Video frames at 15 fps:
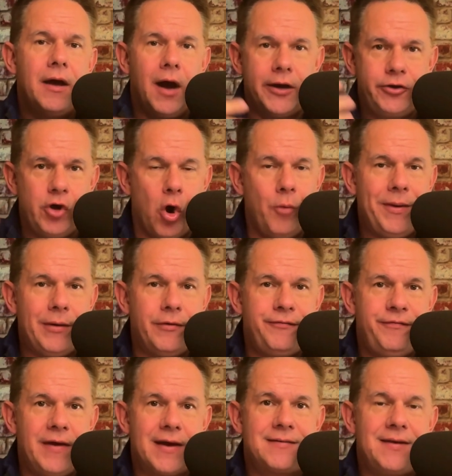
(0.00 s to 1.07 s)
Adobe would
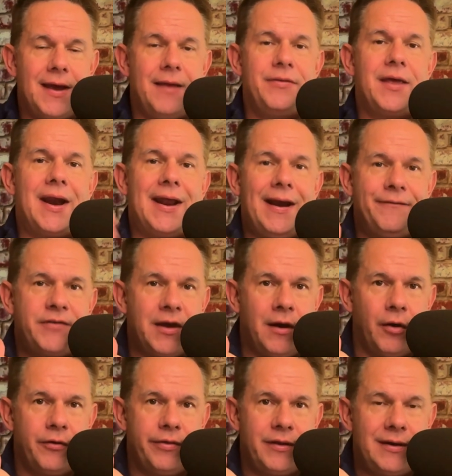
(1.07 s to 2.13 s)
fix it, and then I'd have to
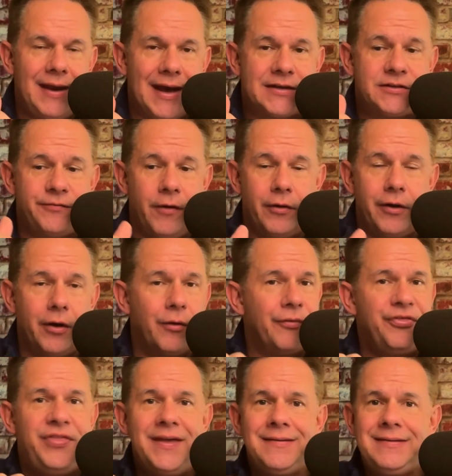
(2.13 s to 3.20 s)
go to the next photo.
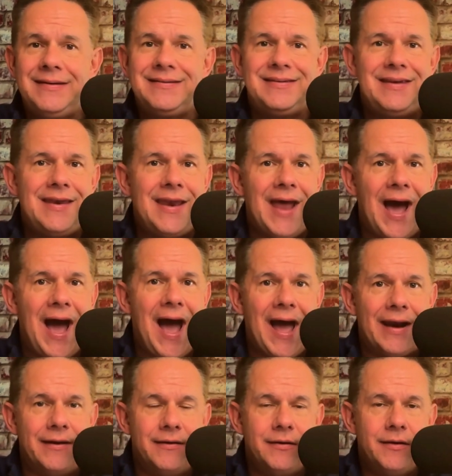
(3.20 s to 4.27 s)
This is not